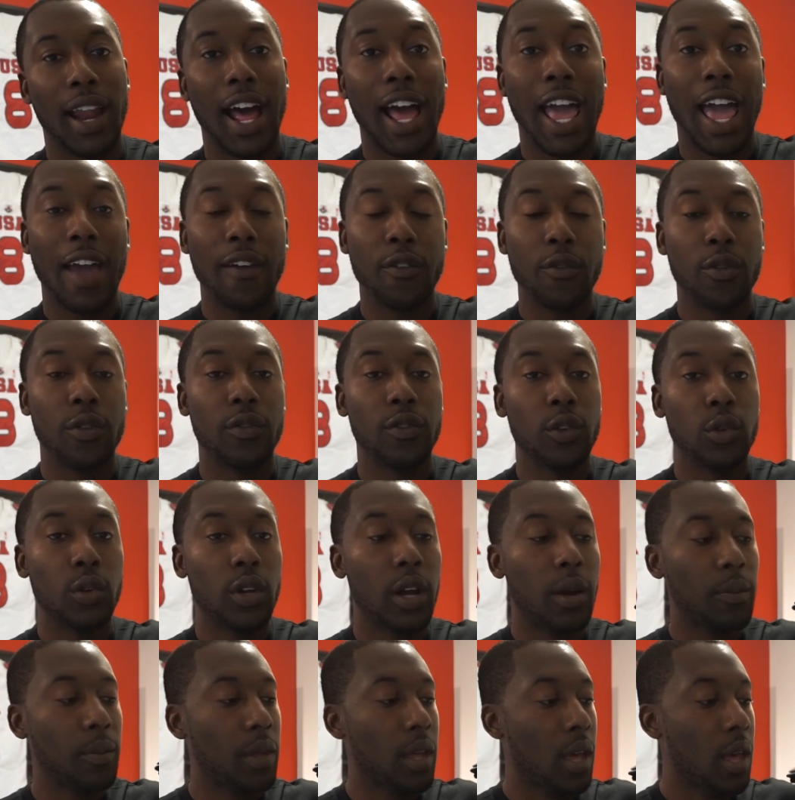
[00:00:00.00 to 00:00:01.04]
I haven't reviewed
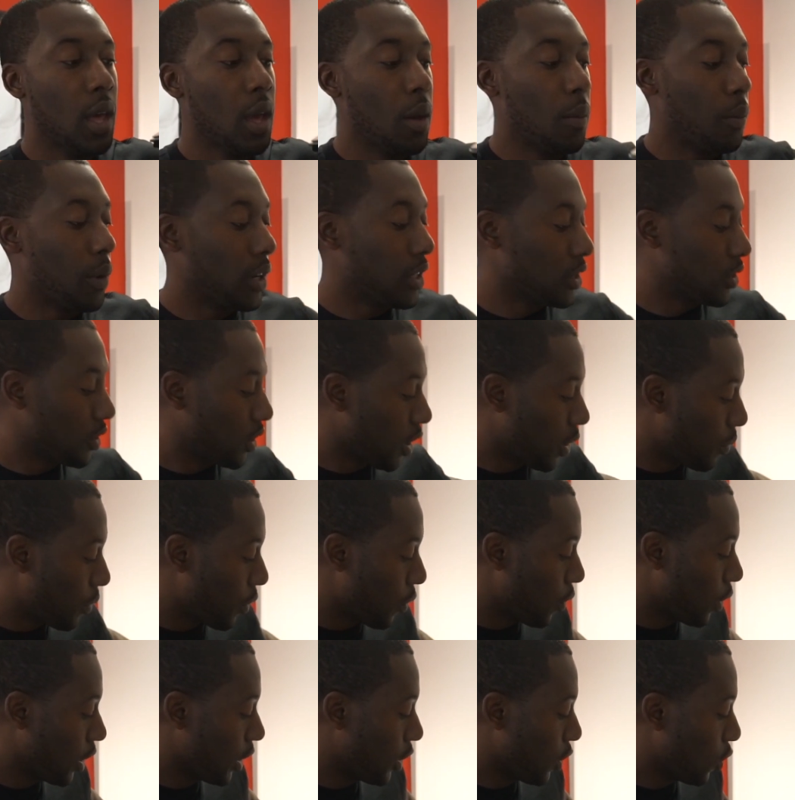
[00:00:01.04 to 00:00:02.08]
them, but it's gonna be
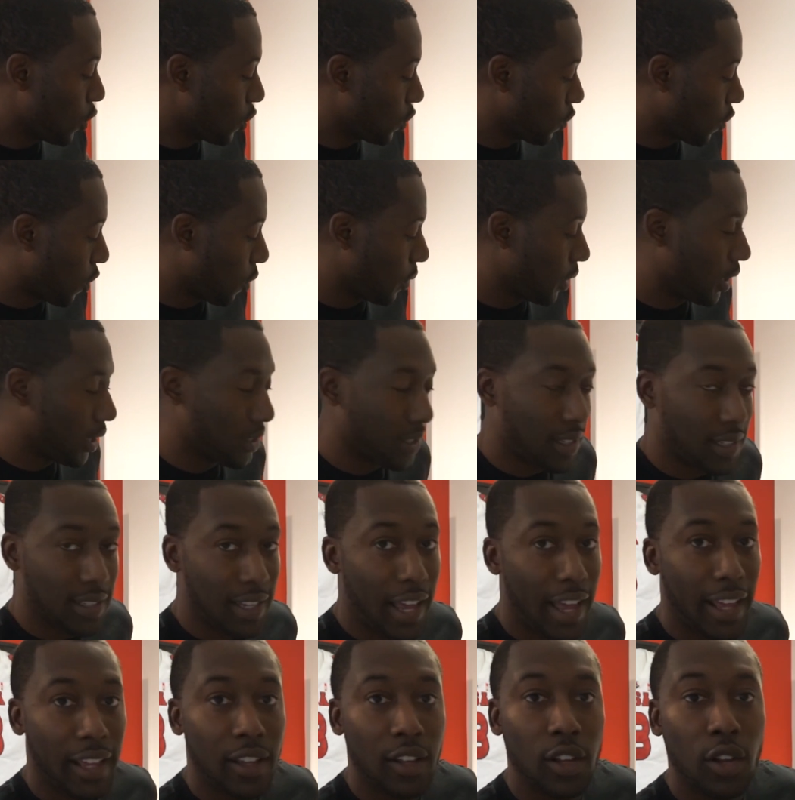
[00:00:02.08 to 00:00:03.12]
really useful because as
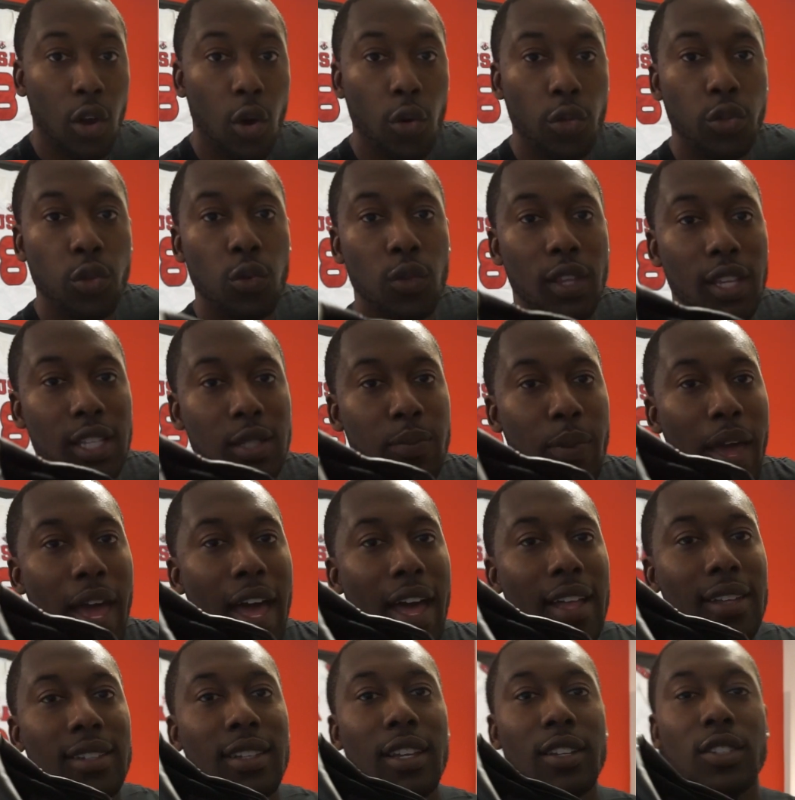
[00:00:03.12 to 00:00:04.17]
I go through these
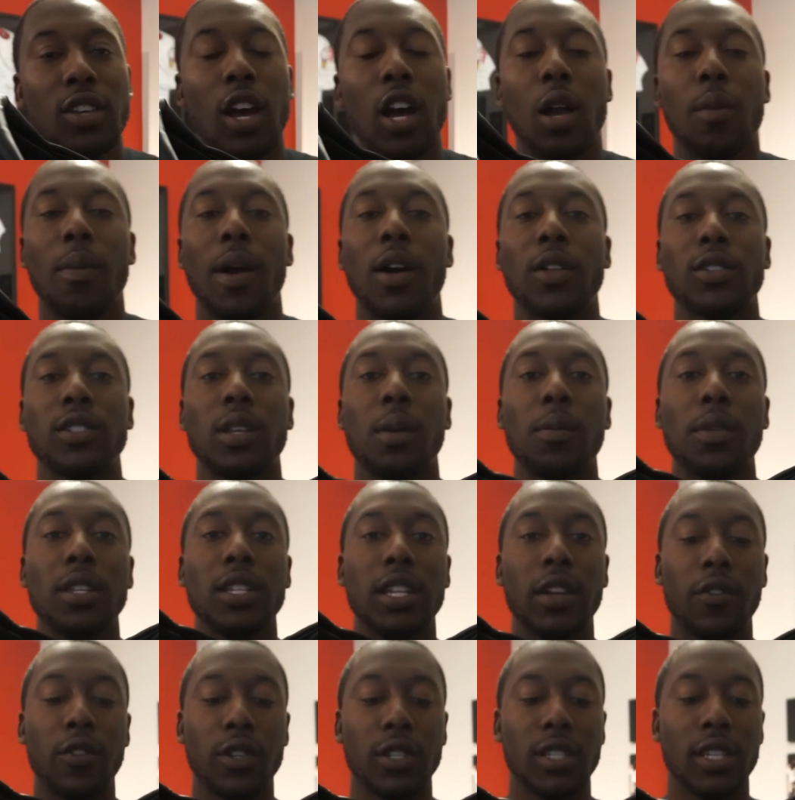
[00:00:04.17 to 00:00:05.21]
pads and talk about some of the
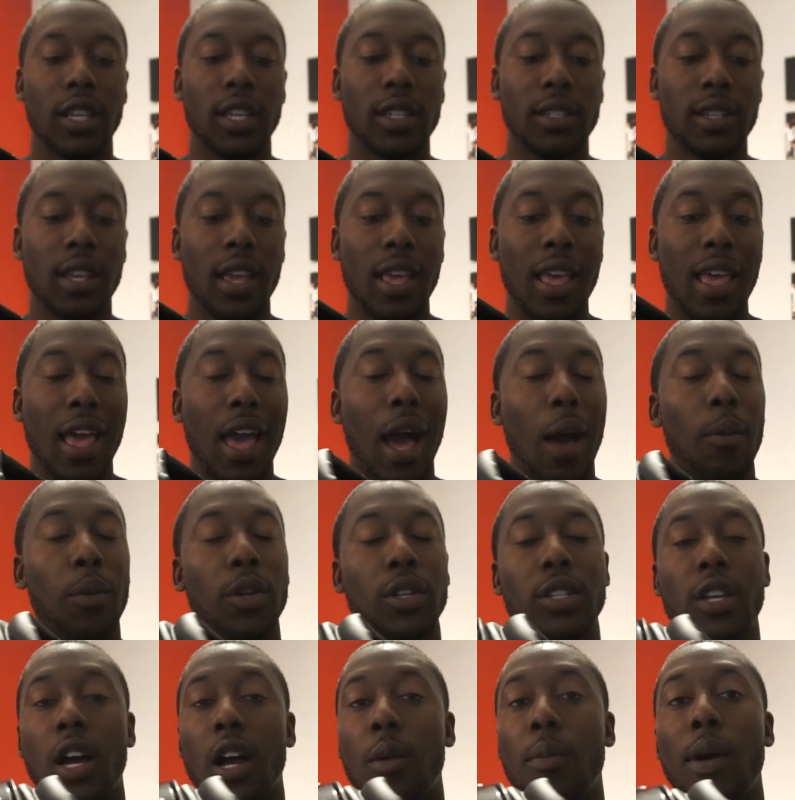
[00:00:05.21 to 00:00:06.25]
differences, I'm gonna
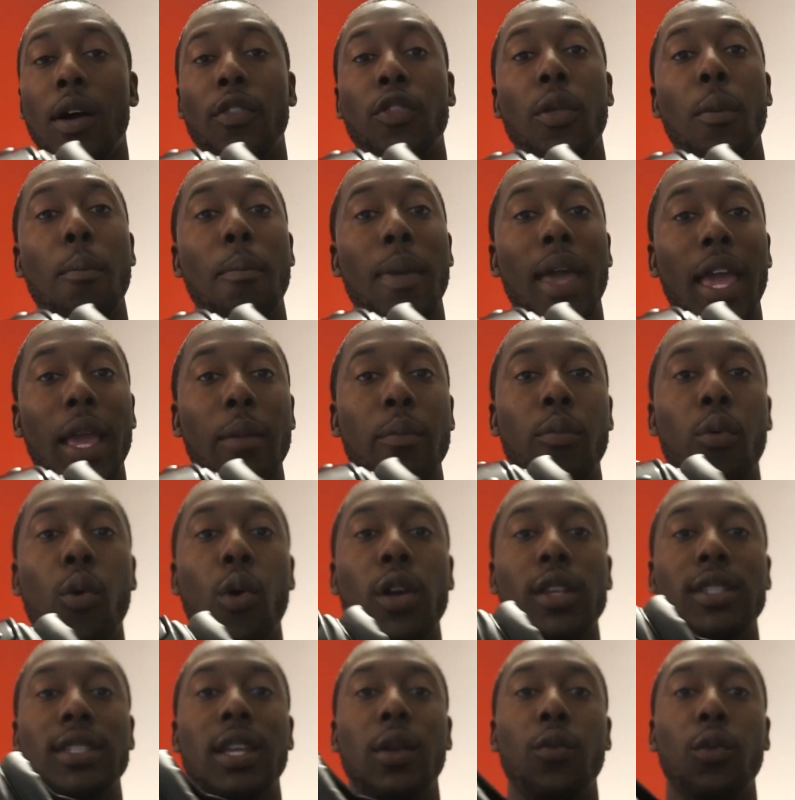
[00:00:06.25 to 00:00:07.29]
talk about the main
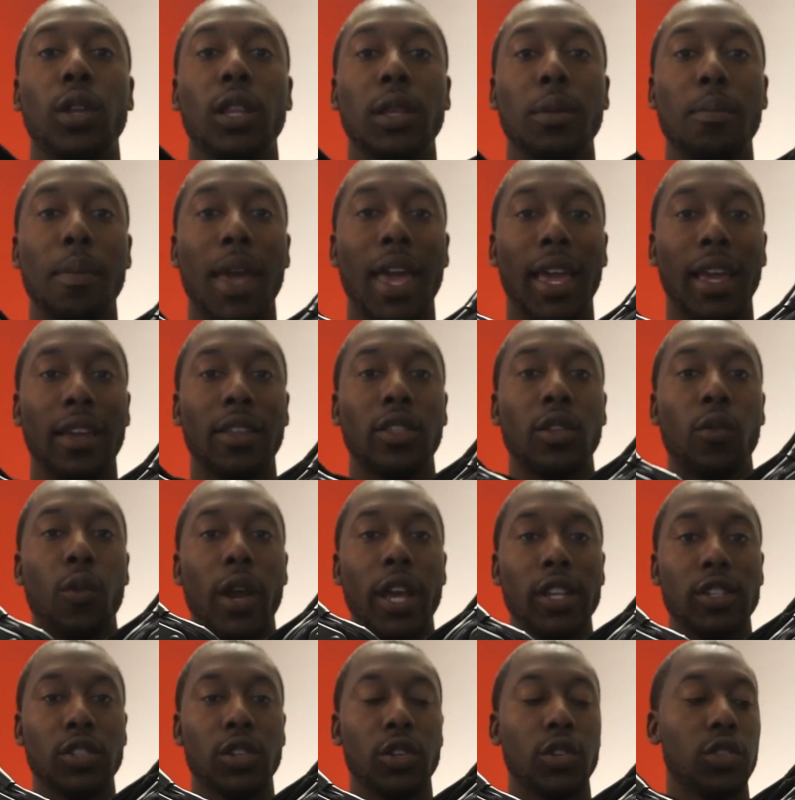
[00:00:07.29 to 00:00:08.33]
points that really make the
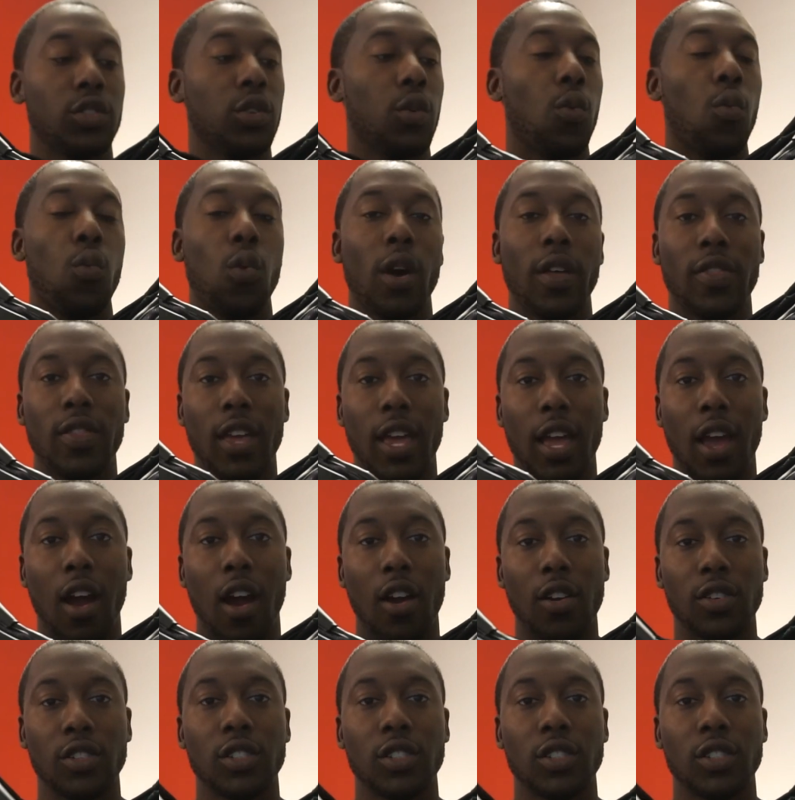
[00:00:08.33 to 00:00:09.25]
Razors what they are.